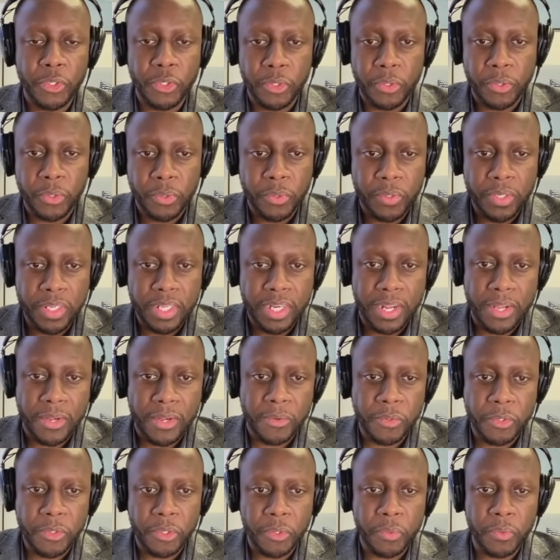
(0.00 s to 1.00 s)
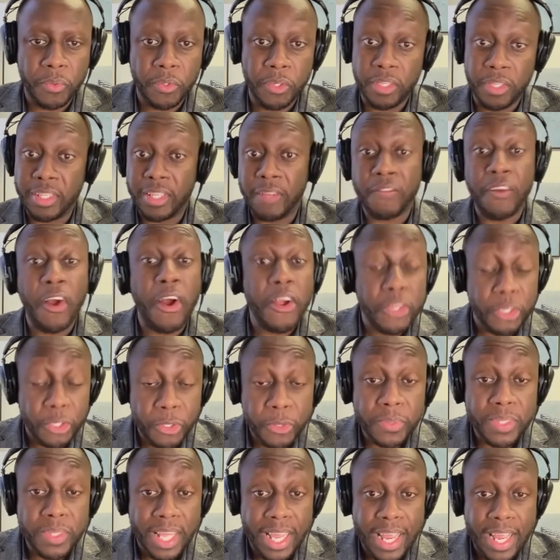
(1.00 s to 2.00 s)
they've got
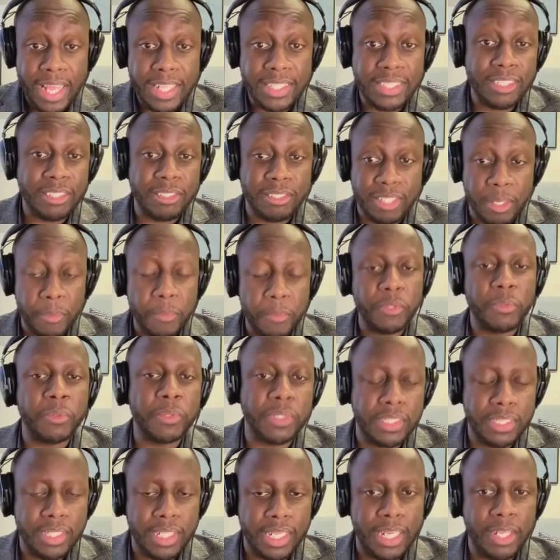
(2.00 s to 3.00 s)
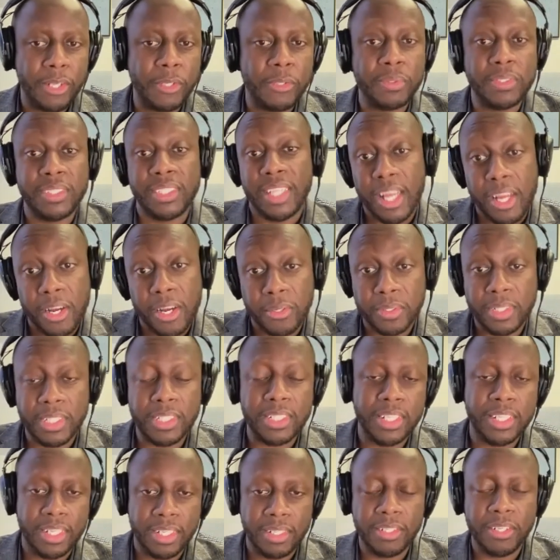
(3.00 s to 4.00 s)
you there as someone who's they can
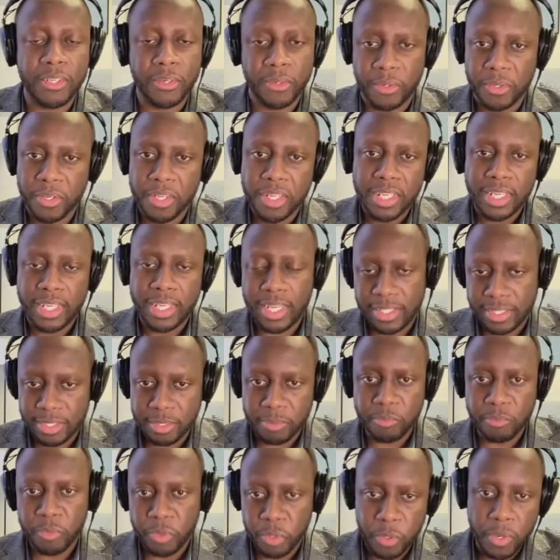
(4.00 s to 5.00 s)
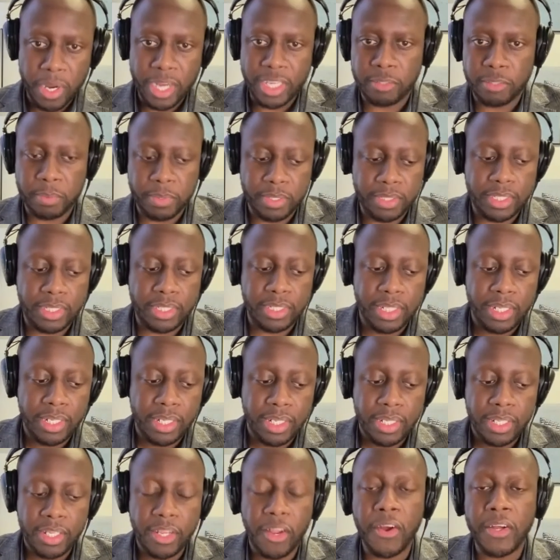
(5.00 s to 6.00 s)
consult and they can get some your experts
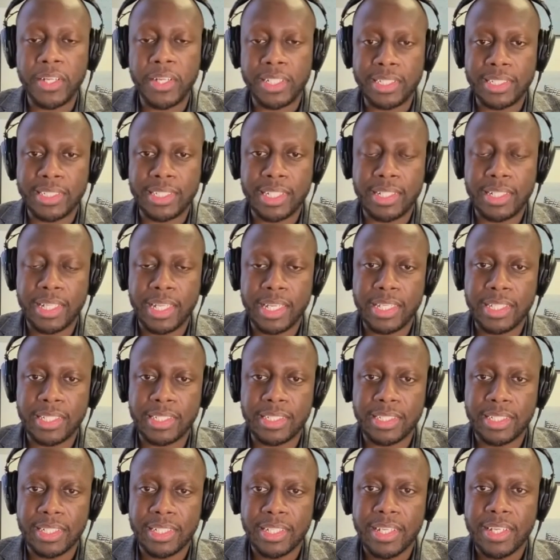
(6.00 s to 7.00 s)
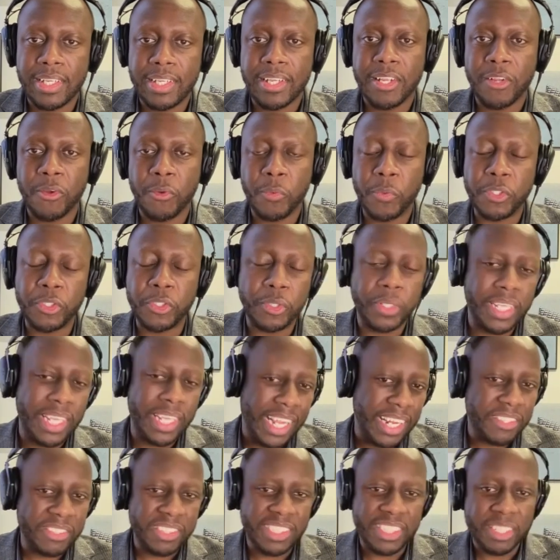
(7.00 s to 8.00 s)
guidance and things, which you
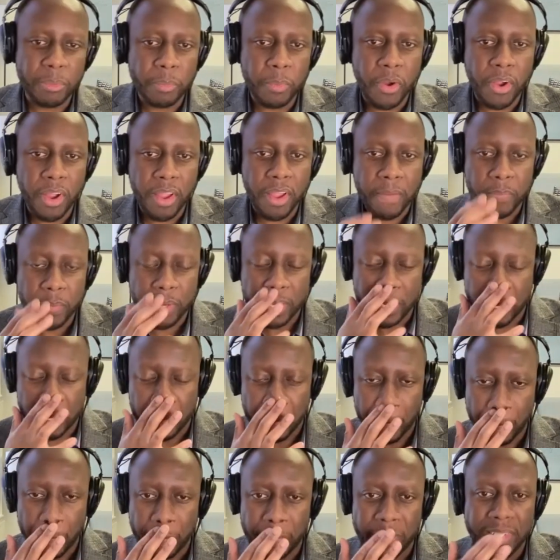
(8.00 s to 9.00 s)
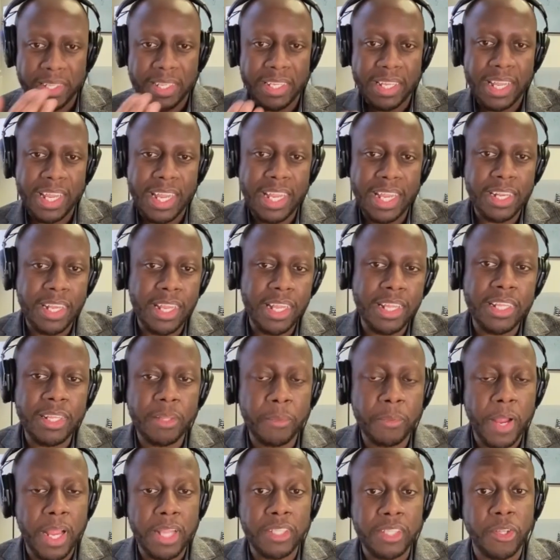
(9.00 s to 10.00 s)
can kind of see why. But
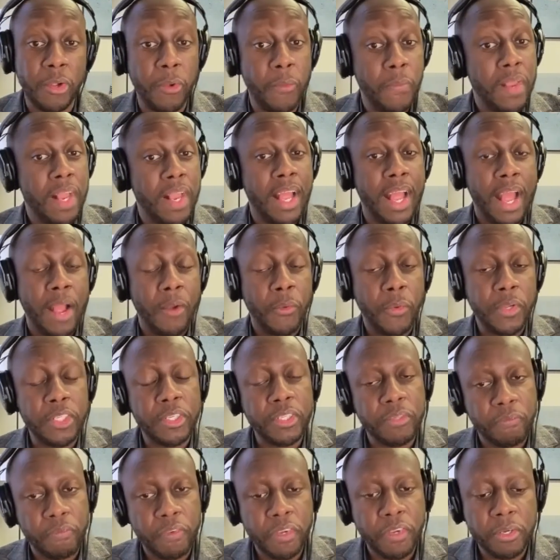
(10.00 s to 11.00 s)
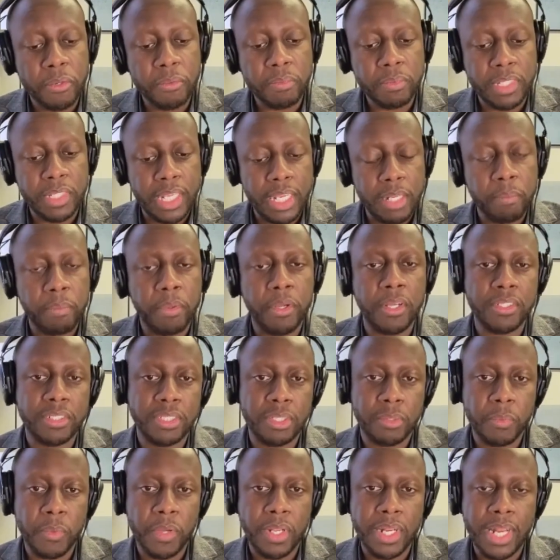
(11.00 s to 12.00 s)
either way, so when you filmed the
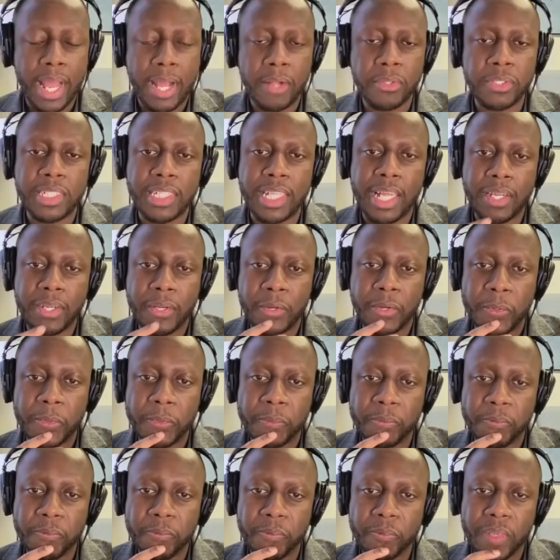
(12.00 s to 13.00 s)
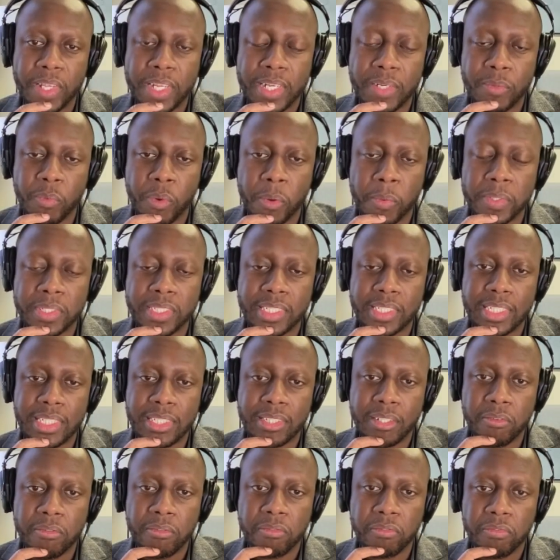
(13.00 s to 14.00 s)
in-person one, how did that go? And what was
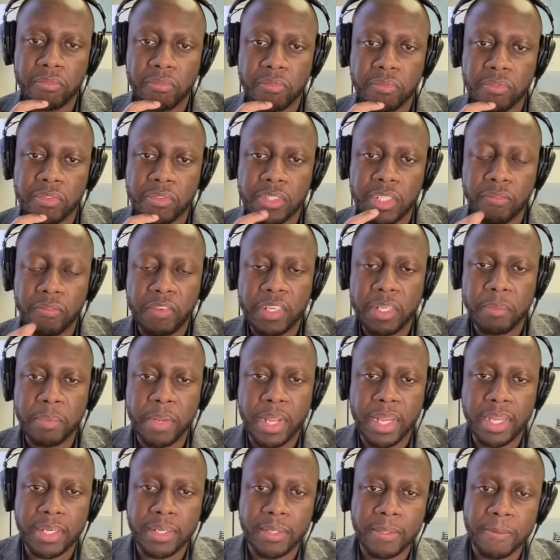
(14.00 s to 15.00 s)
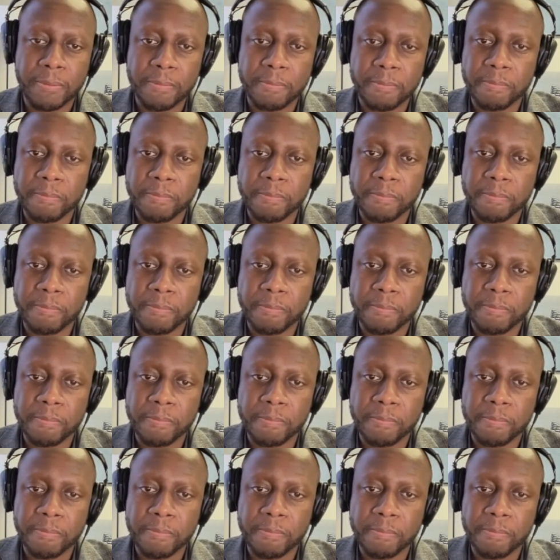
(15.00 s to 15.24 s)
the sort of the feedback?